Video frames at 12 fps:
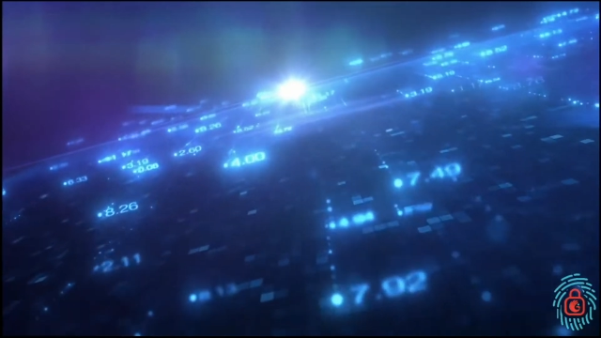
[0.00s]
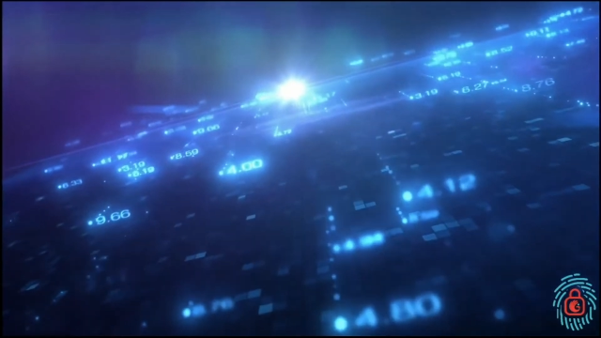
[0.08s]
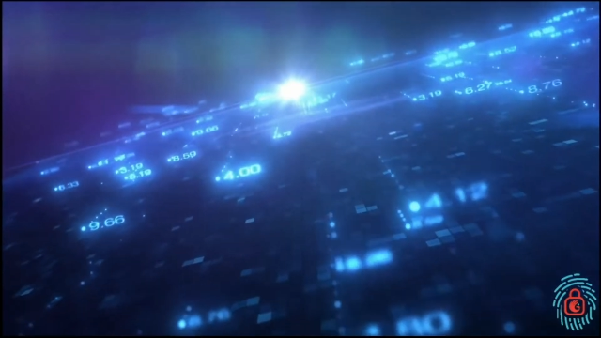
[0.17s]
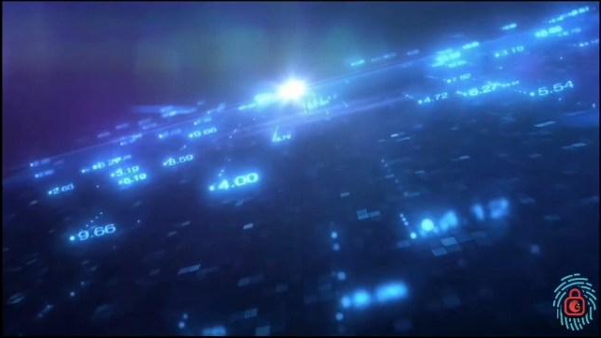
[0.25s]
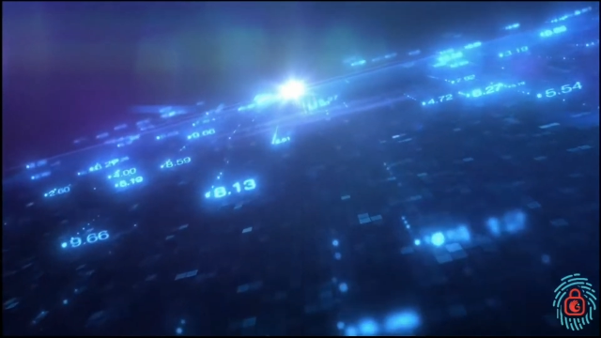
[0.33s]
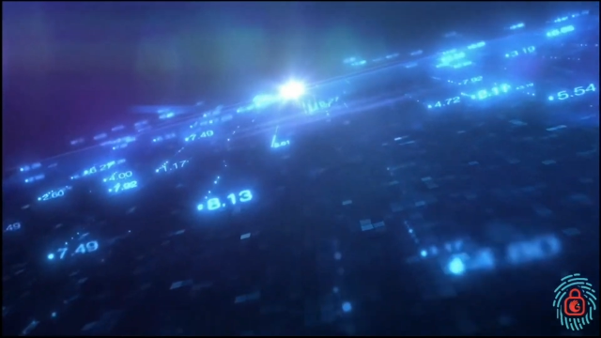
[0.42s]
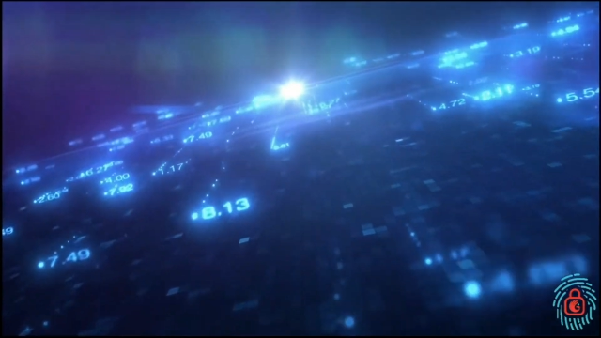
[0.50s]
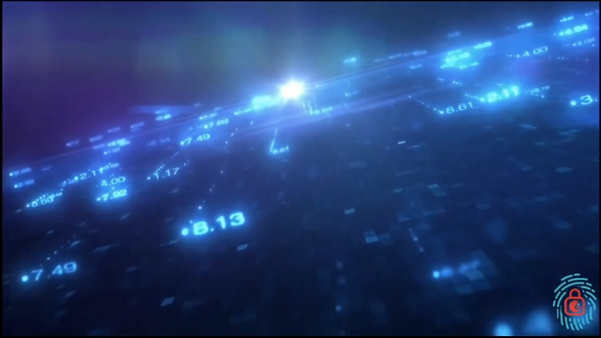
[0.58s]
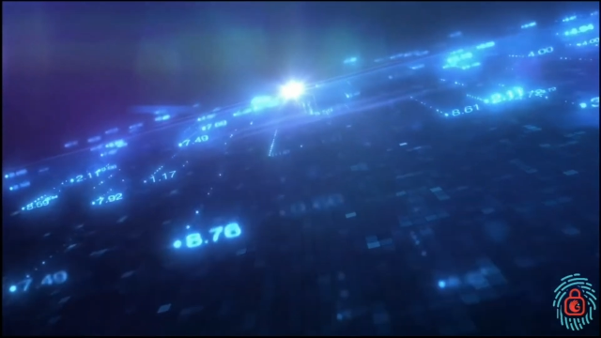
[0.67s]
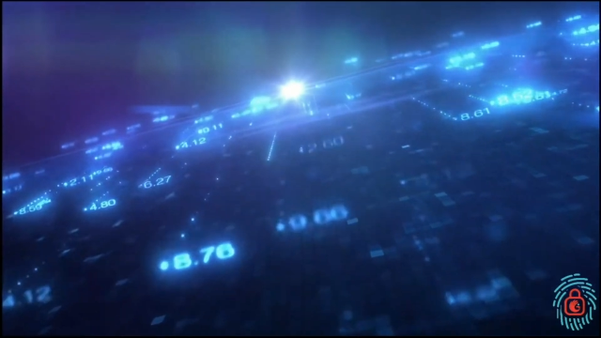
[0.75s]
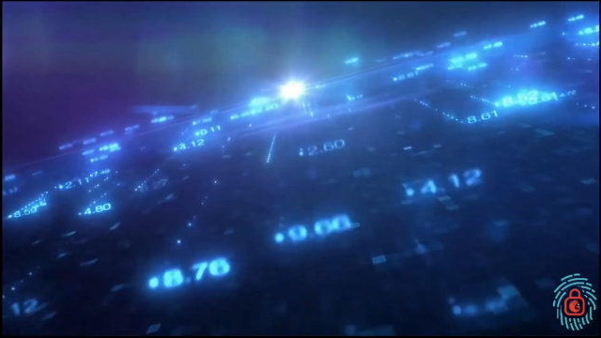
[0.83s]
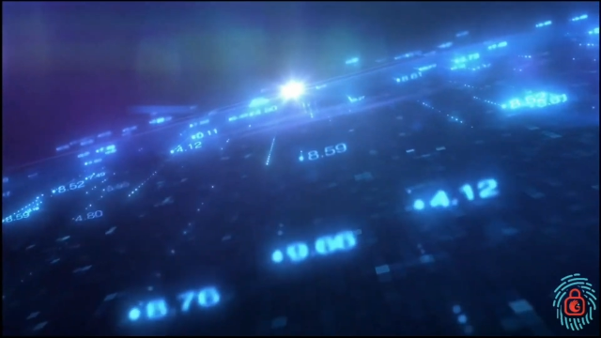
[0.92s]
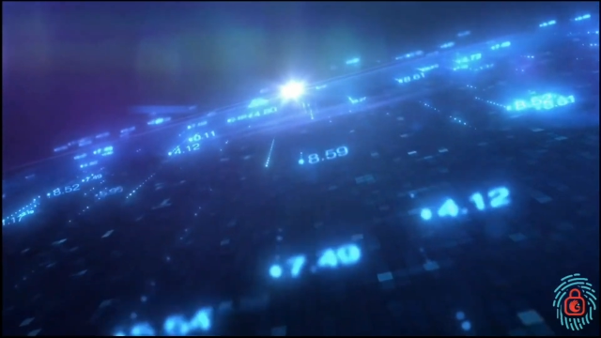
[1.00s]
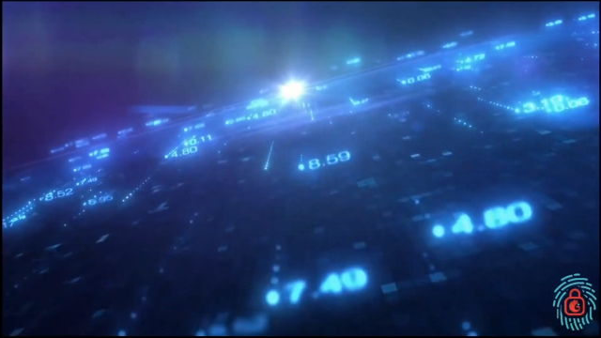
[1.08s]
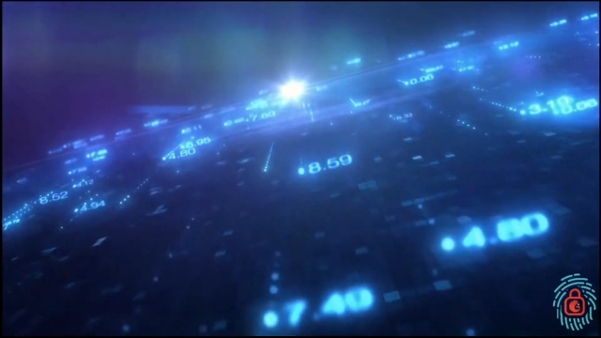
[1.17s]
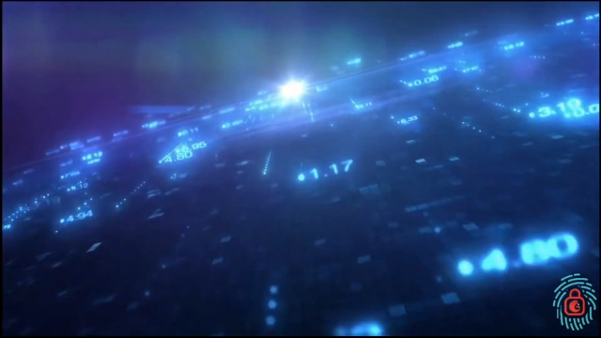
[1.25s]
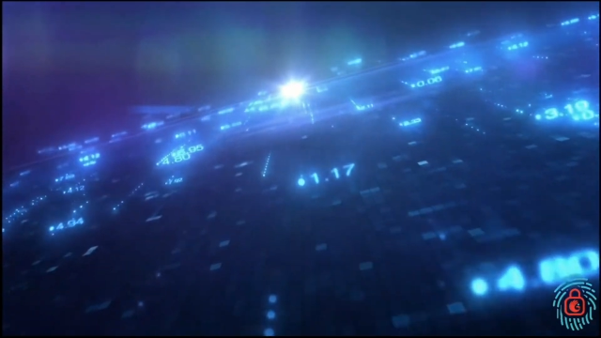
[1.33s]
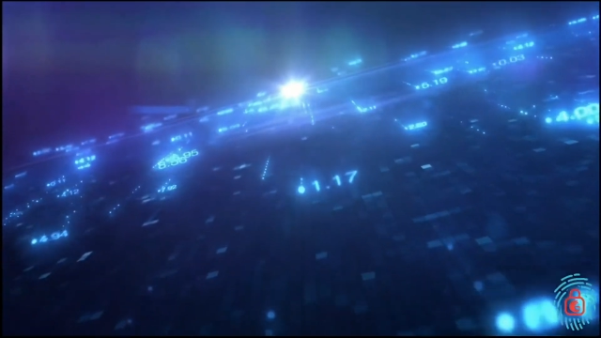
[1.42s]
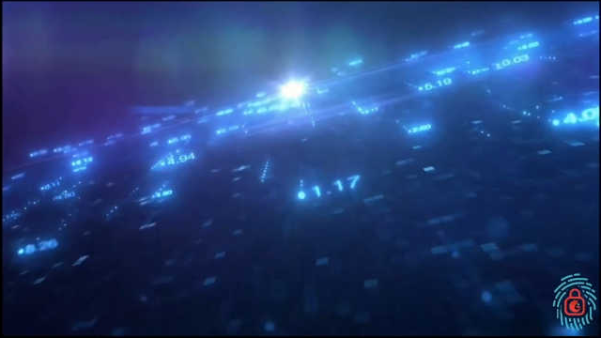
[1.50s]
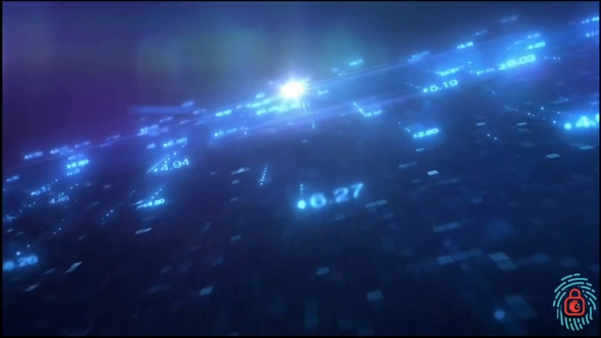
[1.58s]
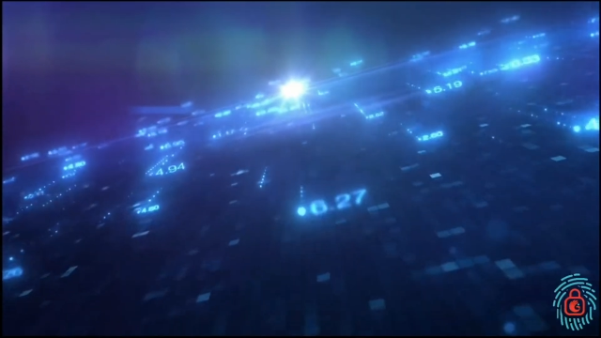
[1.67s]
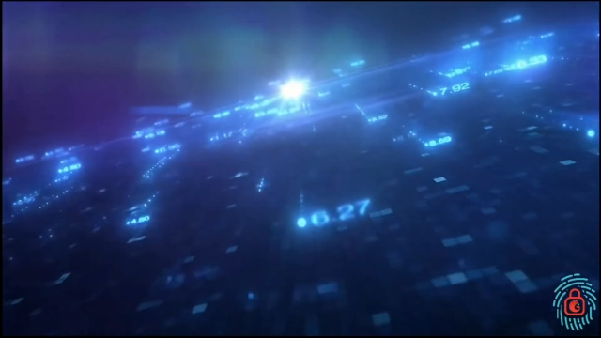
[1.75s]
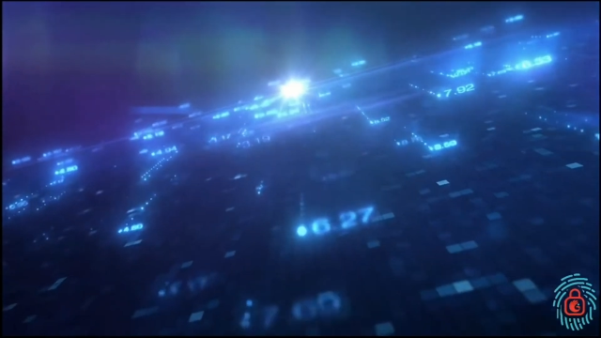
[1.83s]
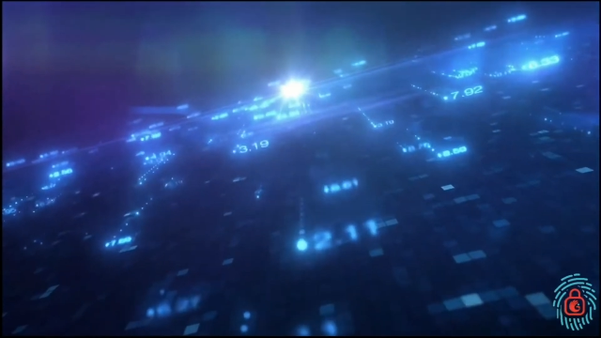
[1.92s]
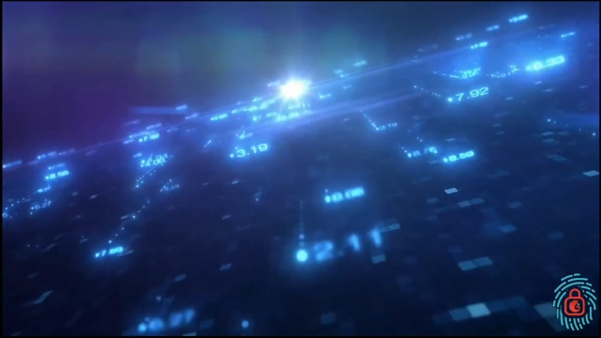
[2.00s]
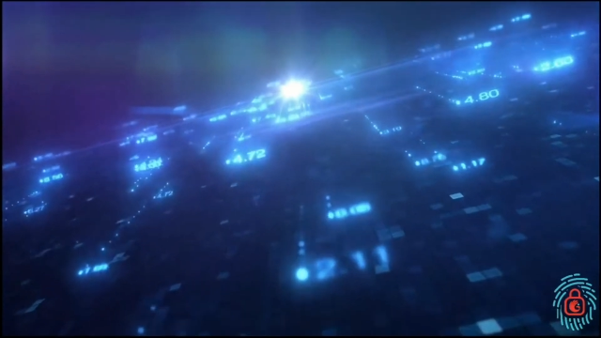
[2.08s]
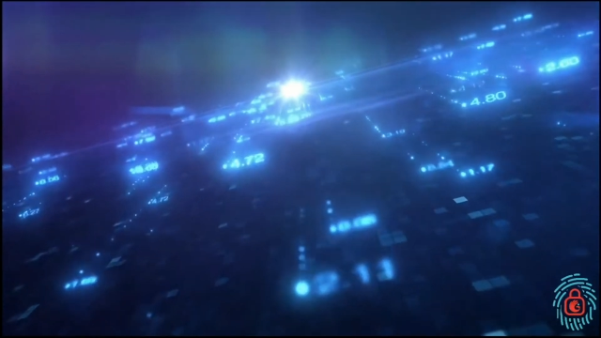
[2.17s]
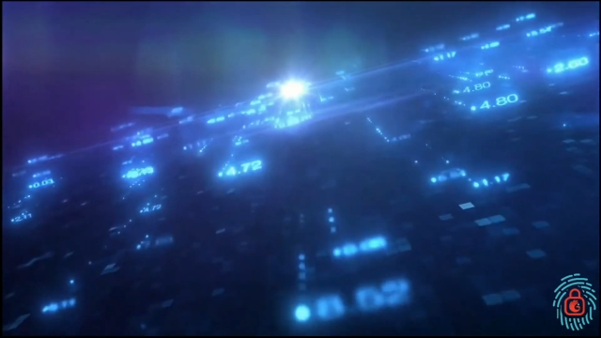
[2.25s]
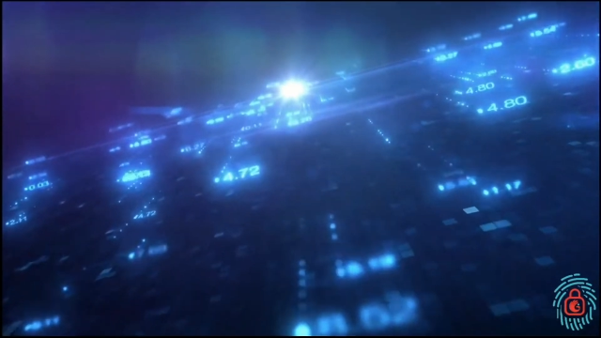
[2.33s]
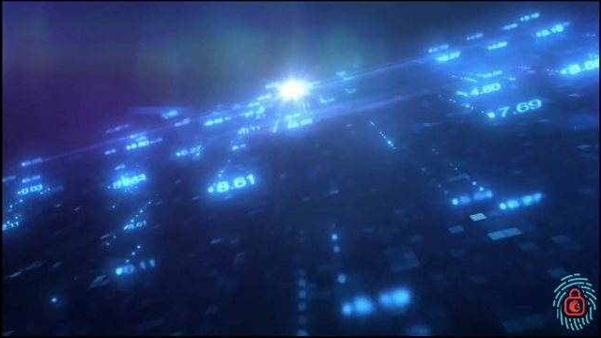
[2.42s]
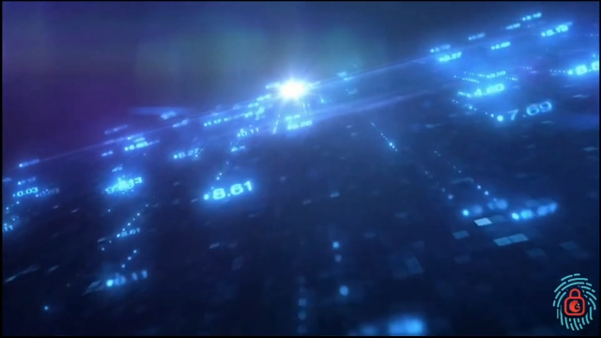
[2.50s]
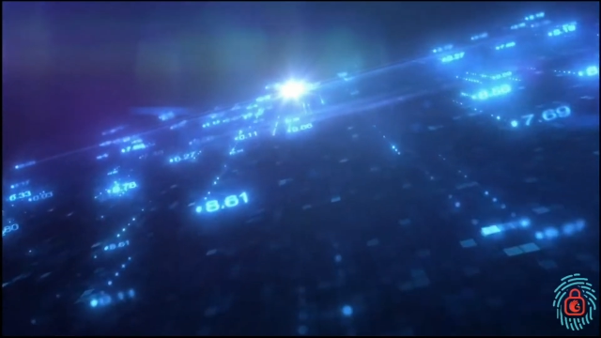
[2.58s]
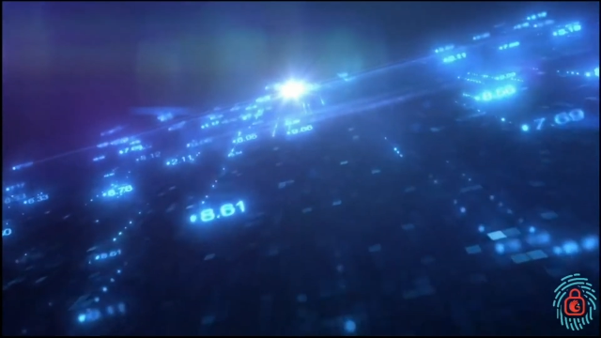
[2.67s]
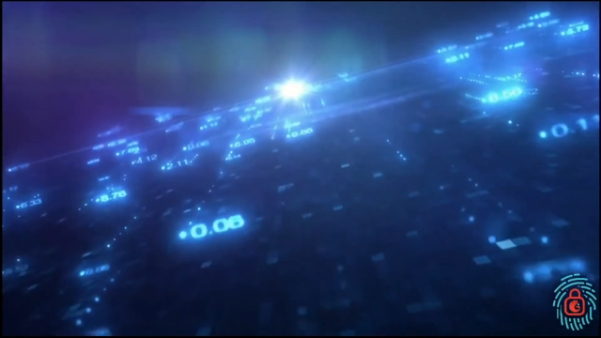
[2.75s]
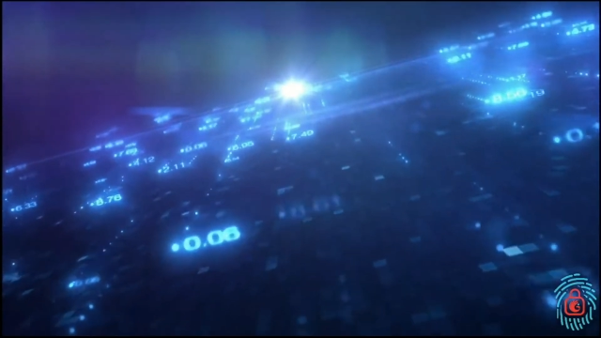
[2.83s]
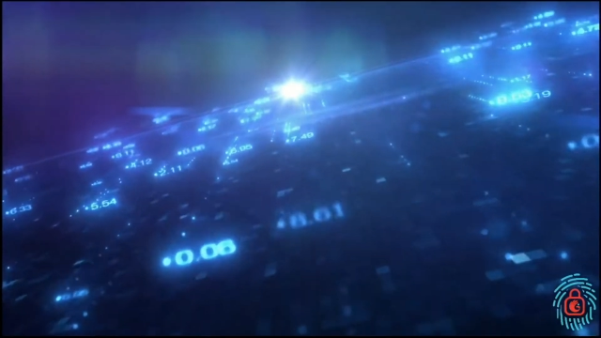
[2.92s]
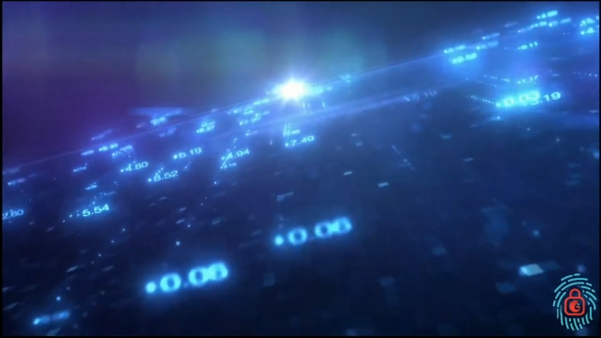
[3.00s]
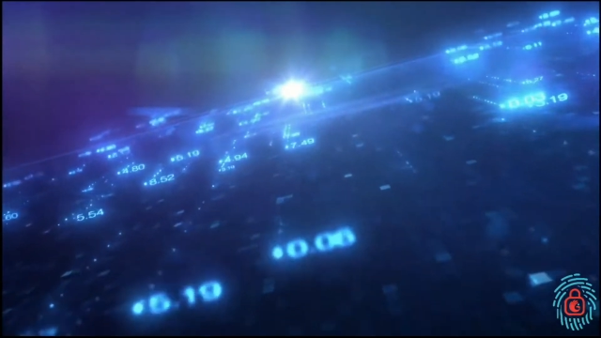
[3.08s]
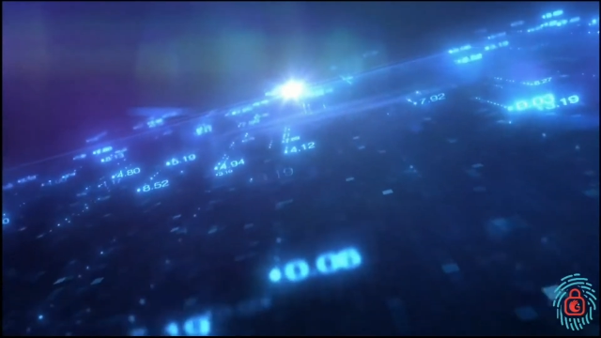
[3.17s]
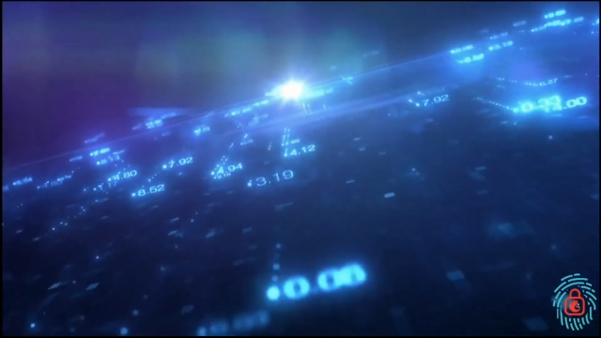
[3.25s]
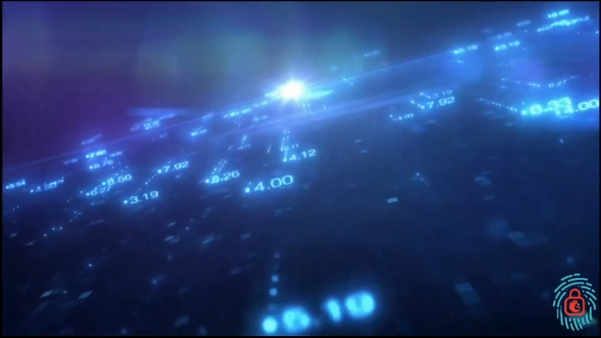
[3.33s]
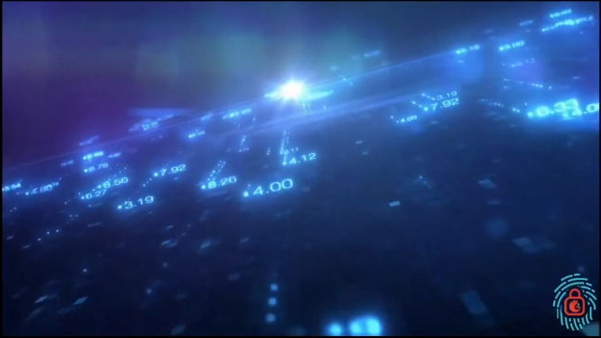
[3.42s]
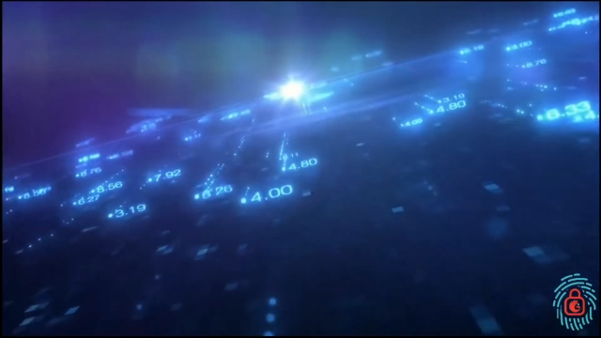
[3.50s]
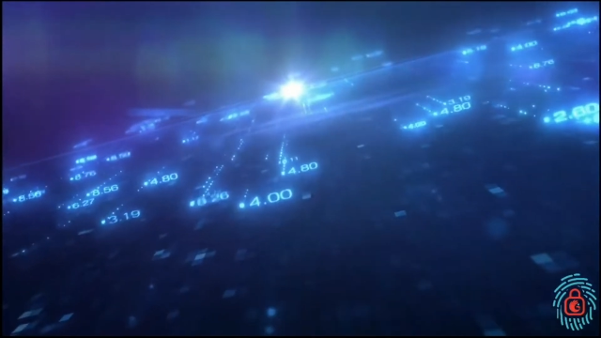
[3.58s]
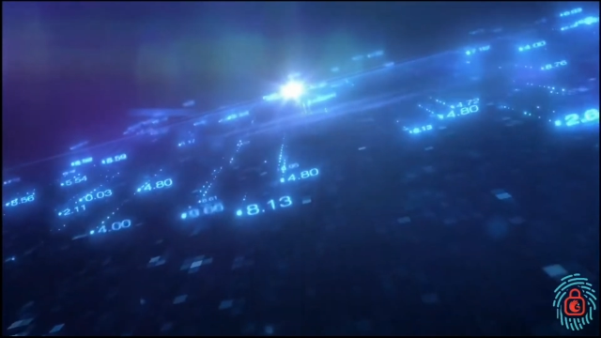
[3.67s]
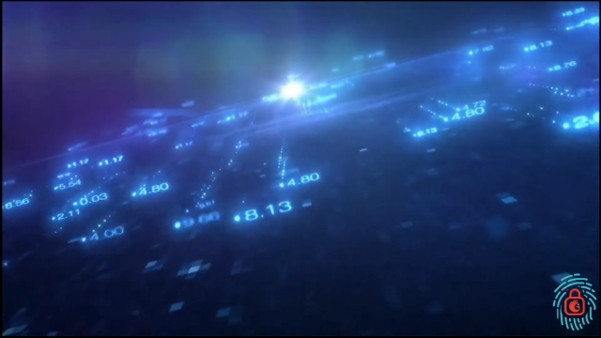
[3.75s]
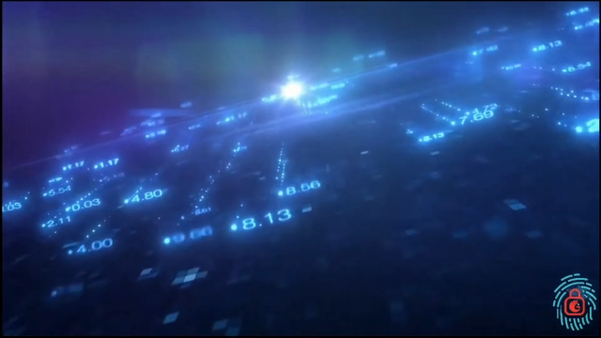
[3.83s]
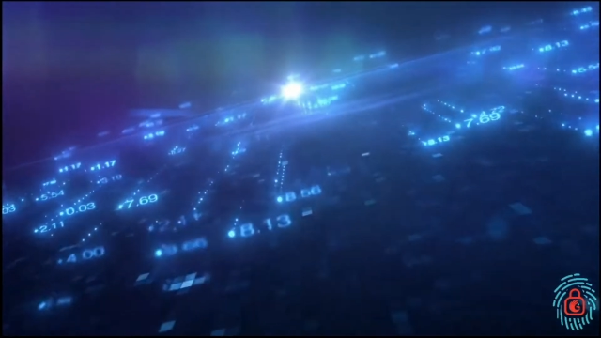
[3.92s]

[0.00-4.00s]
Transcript: (no speaker visible)